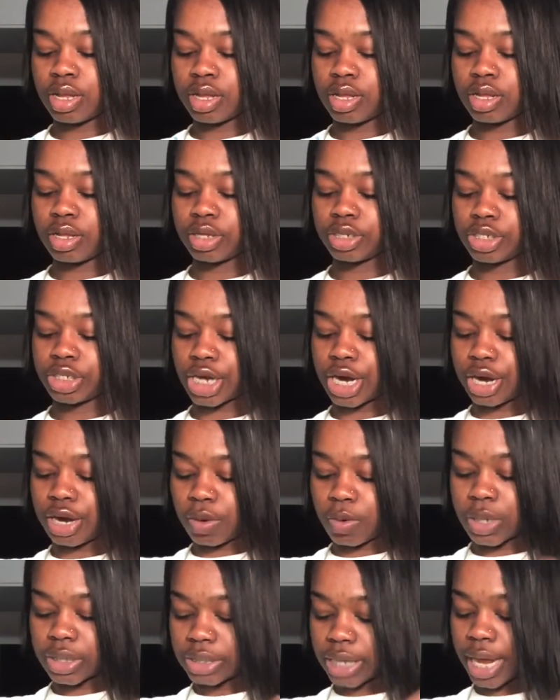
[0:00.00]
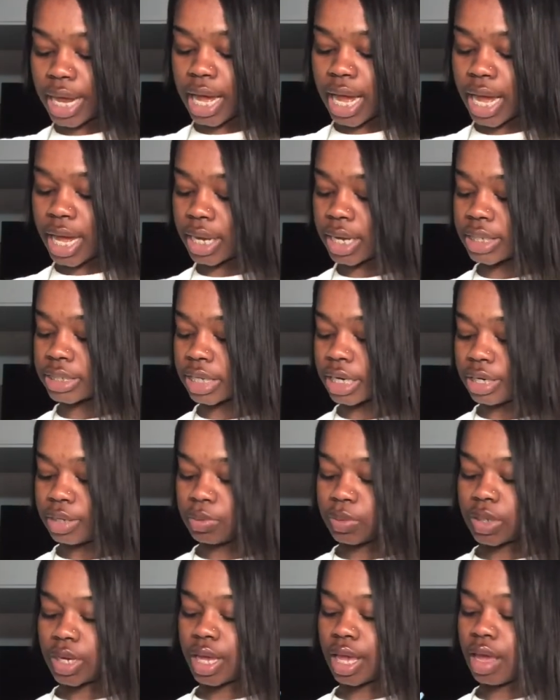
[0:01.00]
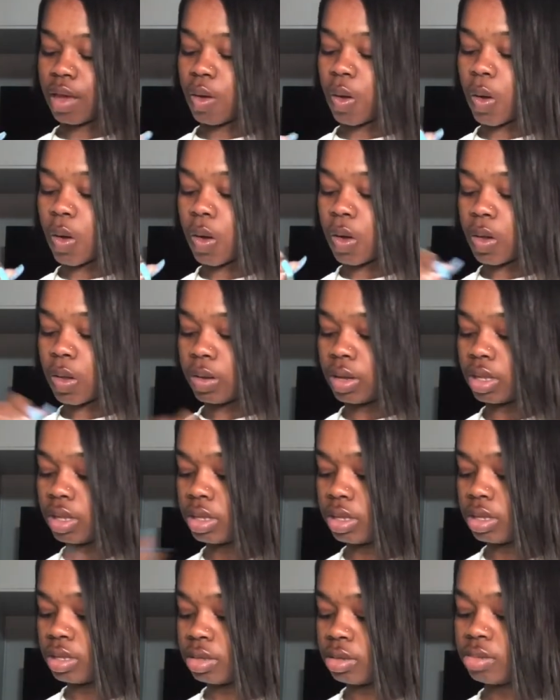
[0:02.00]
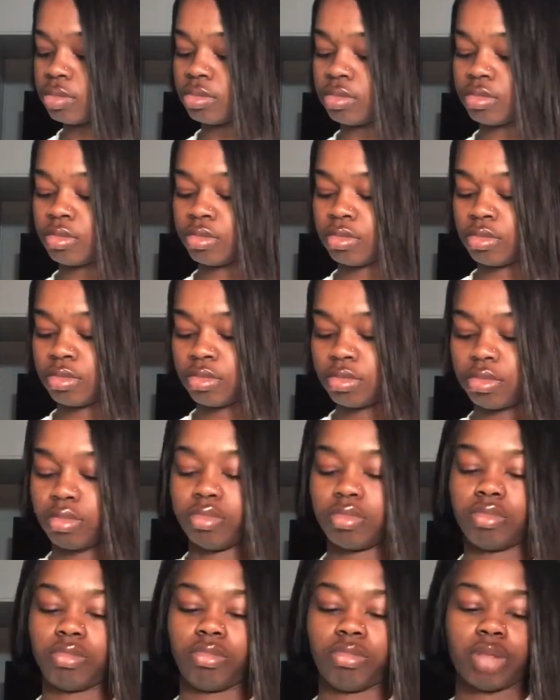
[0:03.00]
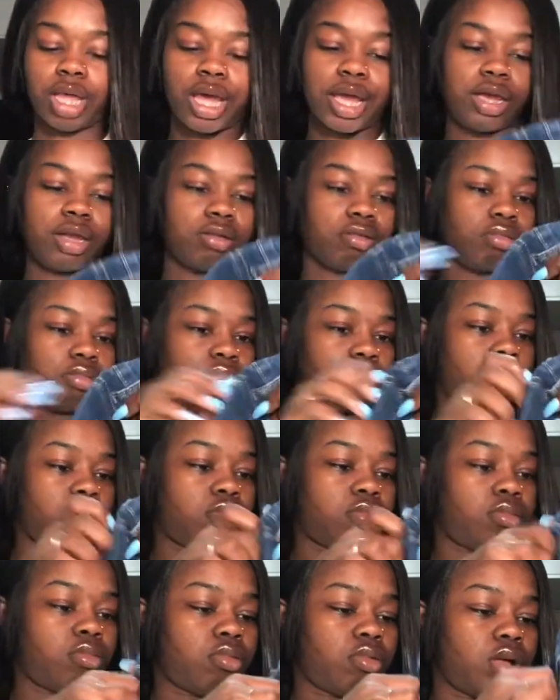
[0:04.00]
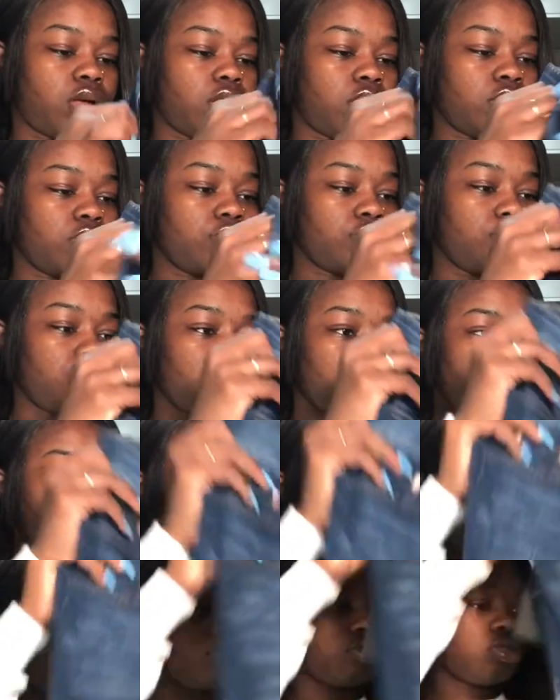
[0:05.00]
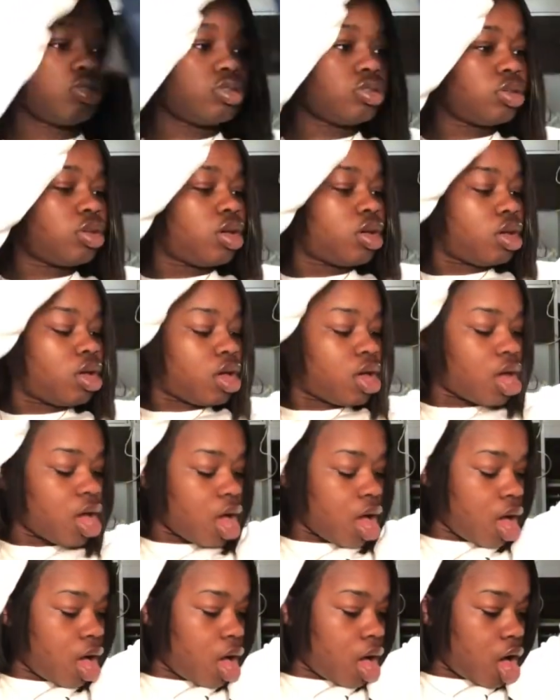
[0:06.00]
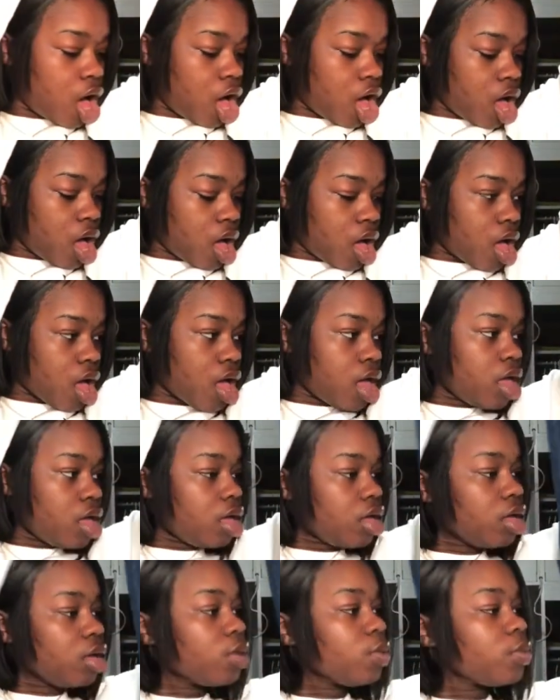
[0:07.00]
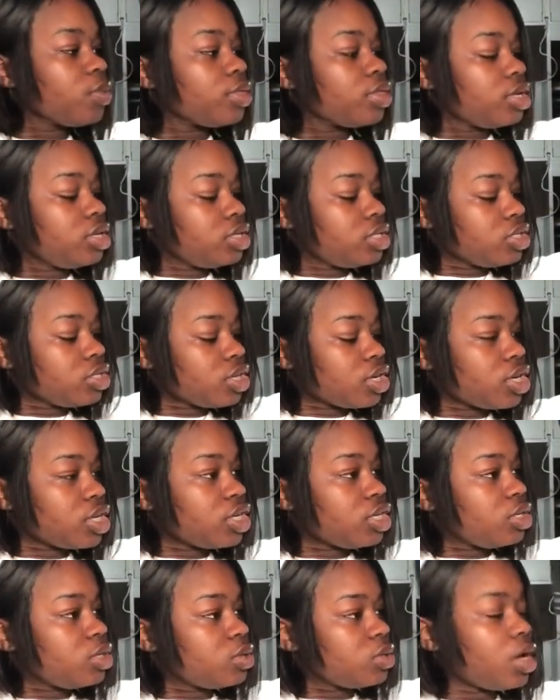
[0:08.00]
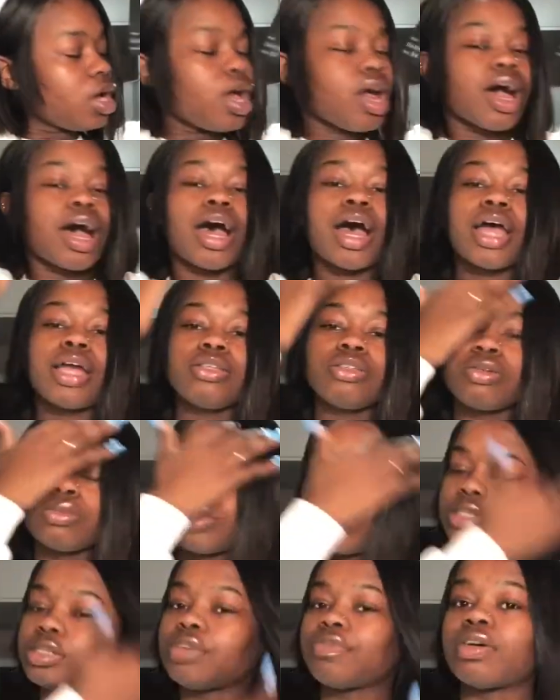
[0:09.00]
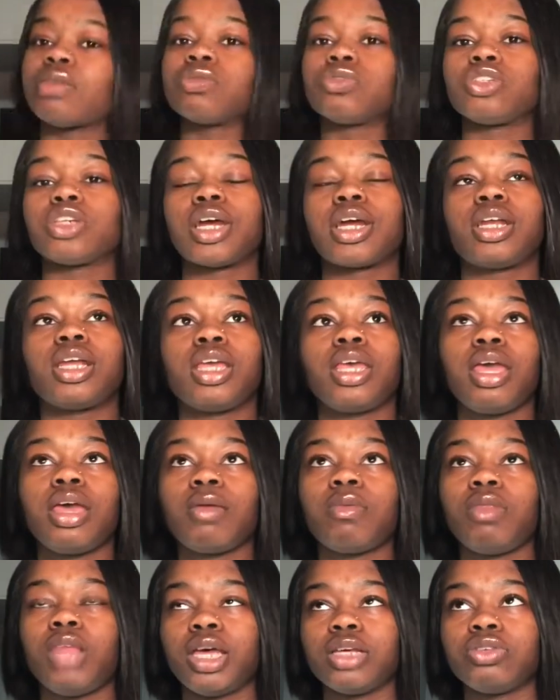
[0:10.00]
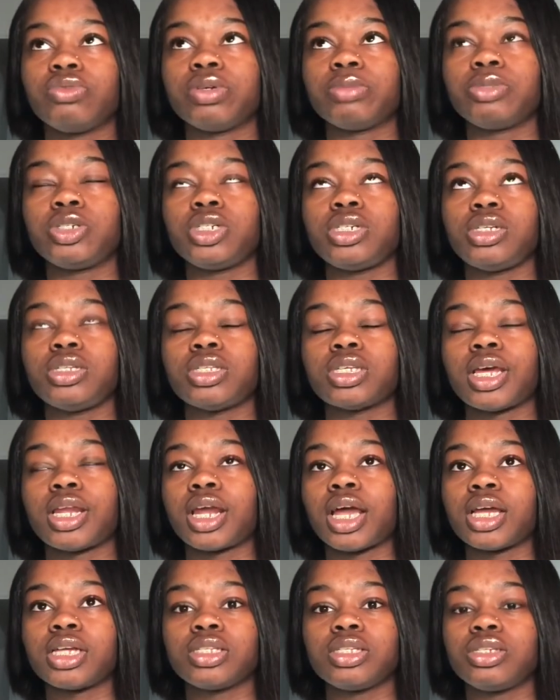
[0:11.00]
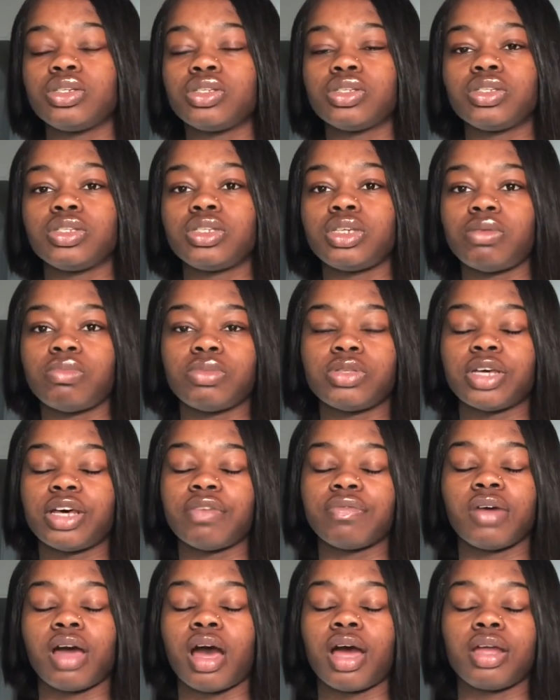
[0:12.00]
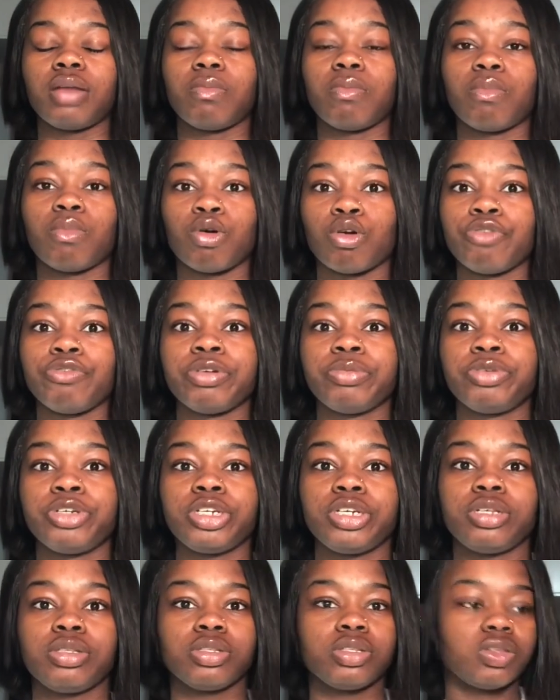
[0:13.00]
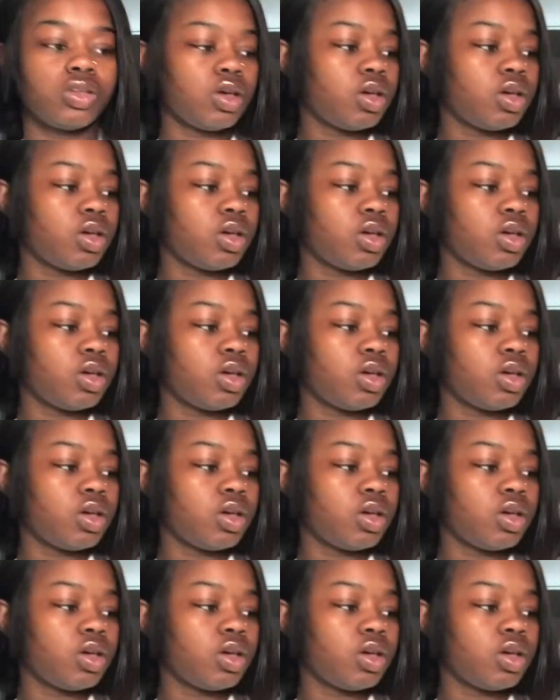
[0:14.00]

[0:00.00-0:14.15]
the dark ones I got because I didn't want to get all light colored jeans. Oh, these are cute. I told myself I was trying to get less ripped jeans, and I just seem to have gotten more ripped jeans.